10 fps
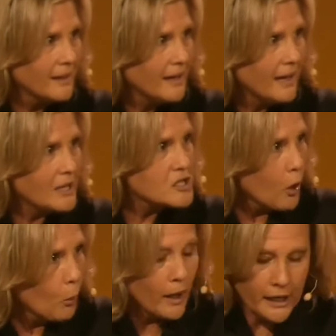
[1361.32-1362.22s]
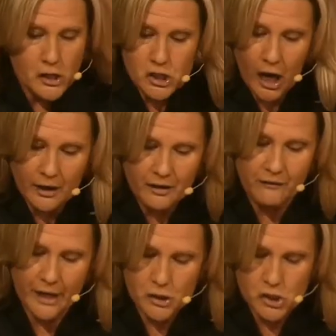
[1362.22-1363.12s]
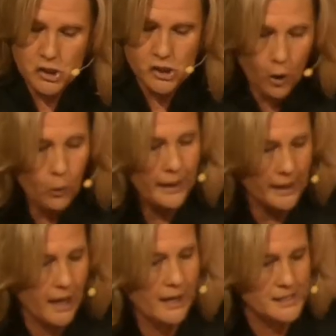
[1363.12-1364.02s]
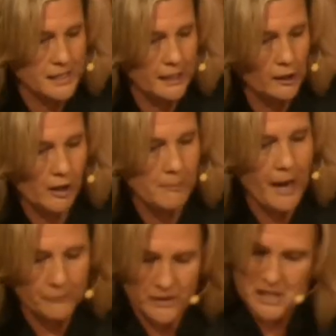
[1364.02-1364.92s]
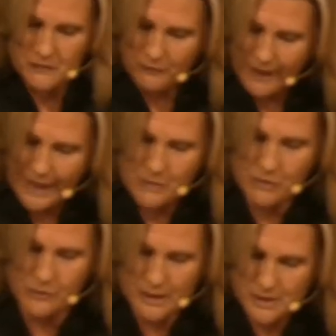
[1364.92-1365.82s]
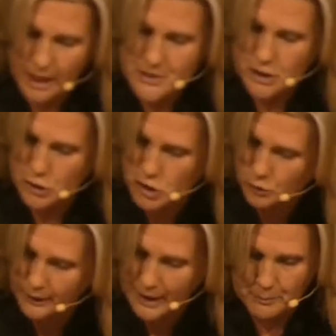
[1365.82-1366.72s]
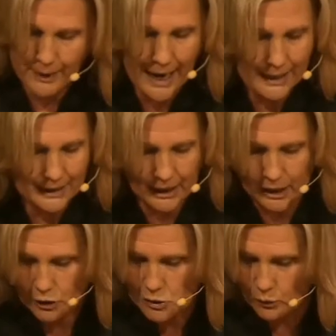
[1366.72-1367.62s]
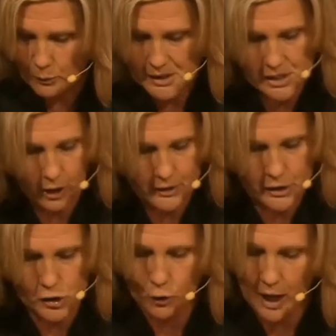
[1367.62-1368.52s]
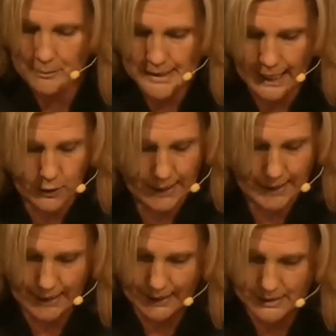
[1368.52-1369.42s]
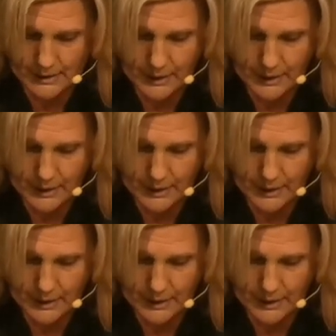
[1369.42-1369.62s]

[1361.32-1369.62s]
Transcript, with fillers: And so, what is Yocheved showing us here about this faith that doesn't shrink back? And here's where we start to drop down in it.